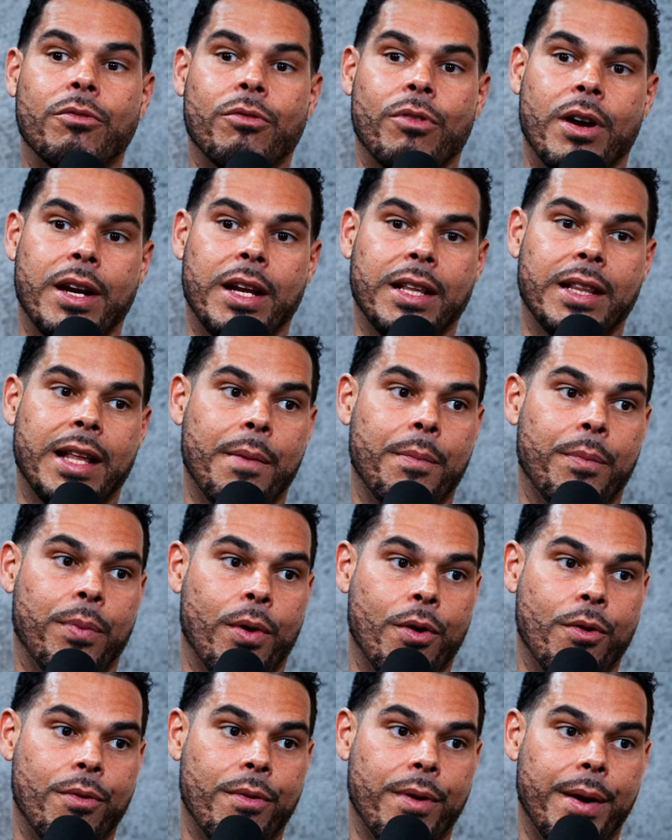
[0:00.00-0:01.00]
running that
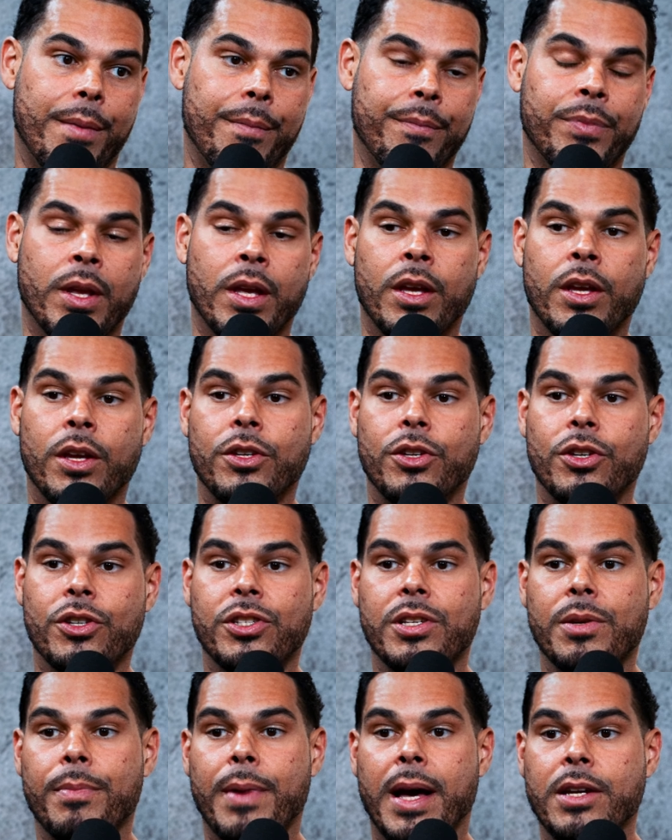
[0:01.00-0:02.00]
program. You're
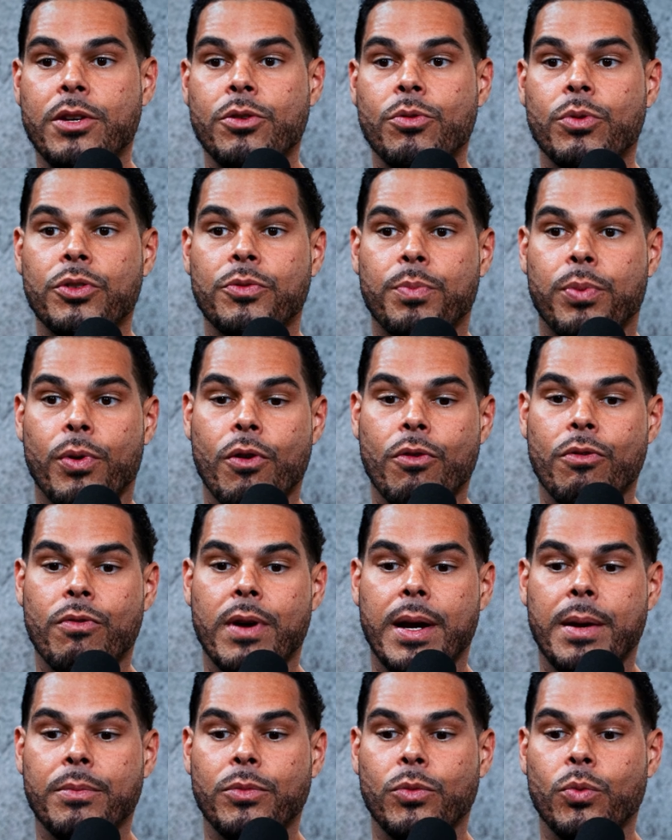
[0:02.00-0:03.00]
somebody who was
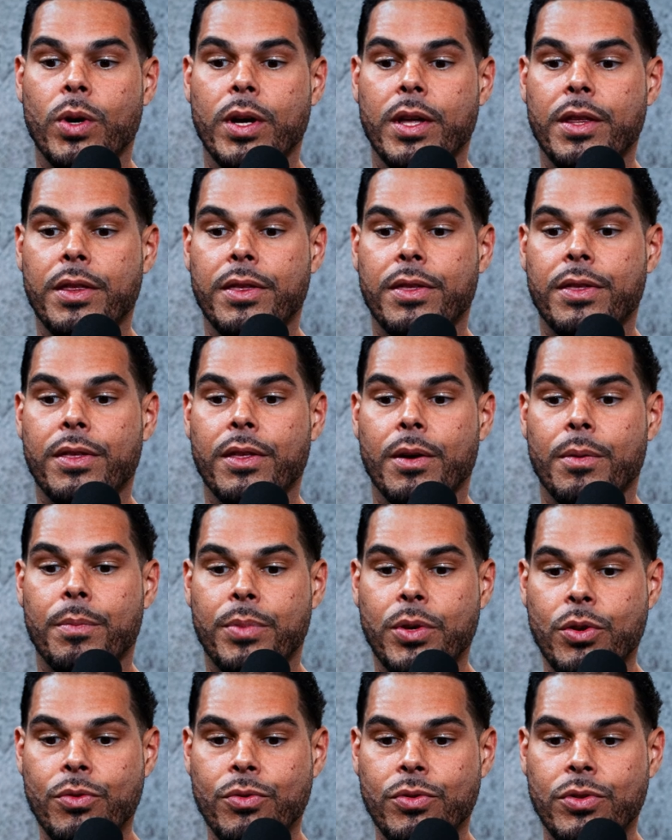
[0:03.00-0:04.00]
programmed with
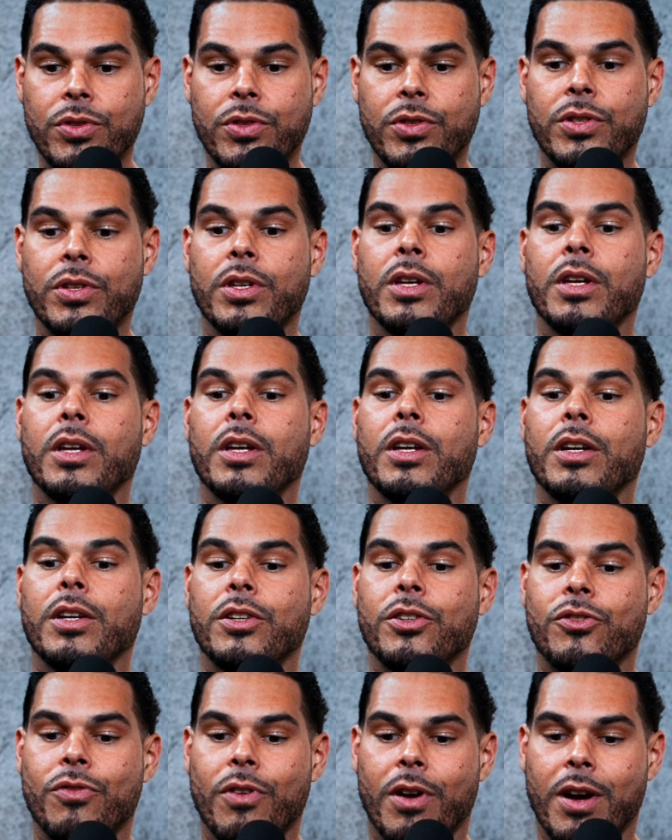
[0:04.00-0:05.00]
abuse,
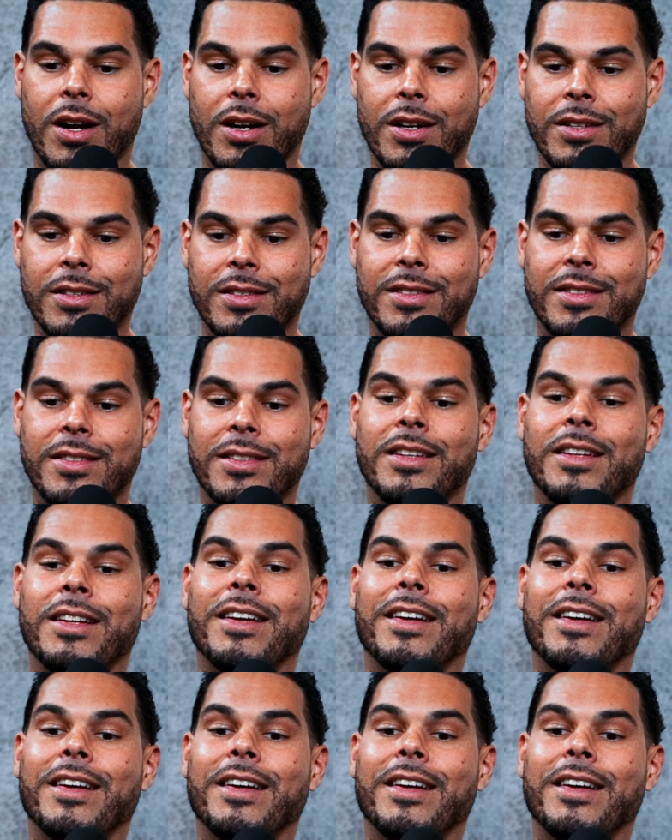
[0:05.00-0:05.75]
drugs,